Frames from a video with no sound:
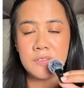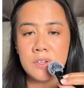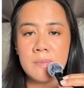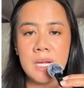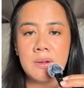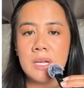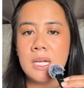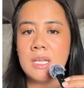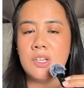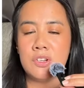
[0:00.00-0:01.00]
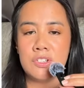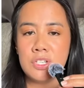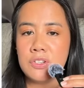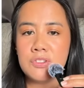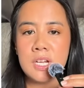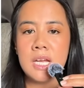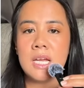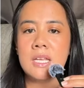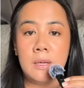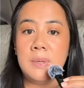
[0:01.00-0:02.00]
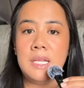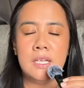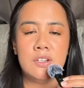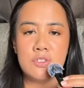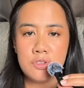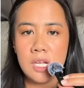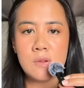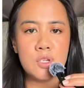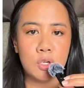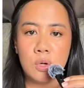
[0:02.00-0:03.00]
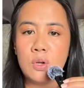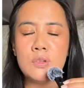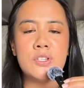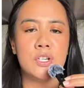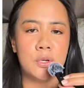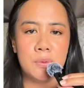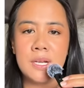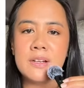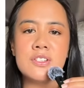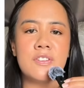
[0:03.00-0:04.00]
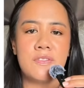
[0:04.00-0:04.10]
if you're married, your children. It could be like your dreams, your goals, your careers, your